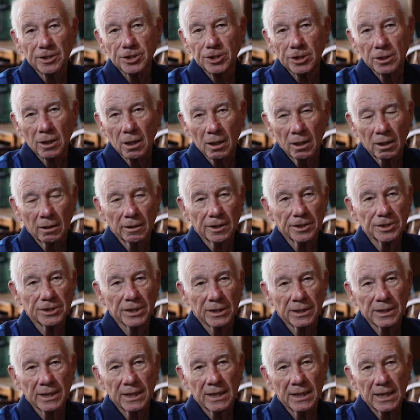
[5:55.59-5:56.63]
She called and
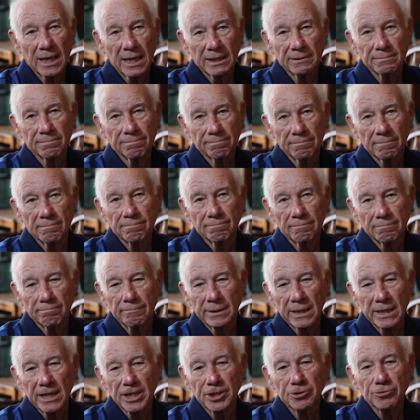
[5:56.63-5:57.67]
said, yeah, I'd
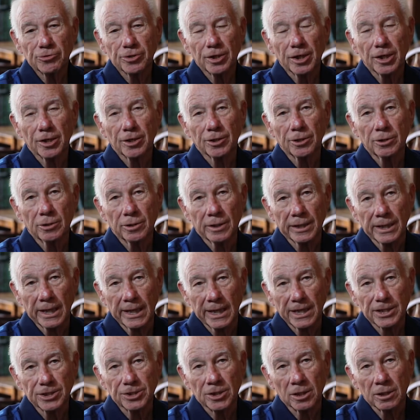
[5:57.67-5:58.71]
be interested in doing
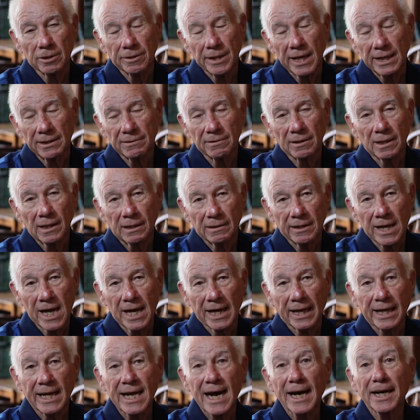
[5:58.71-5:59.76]
that. So that kind
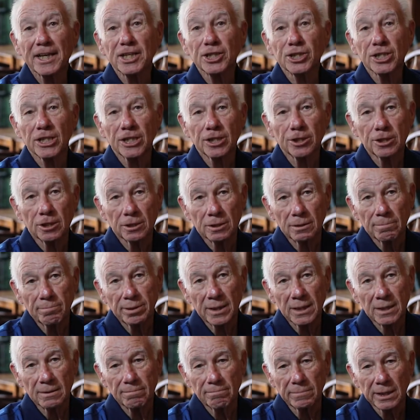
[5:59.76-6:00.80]
of got us into the
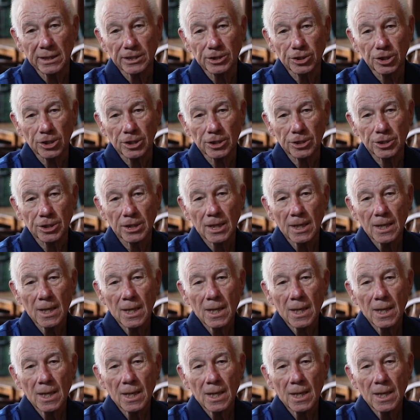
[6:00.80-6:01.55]
pub business.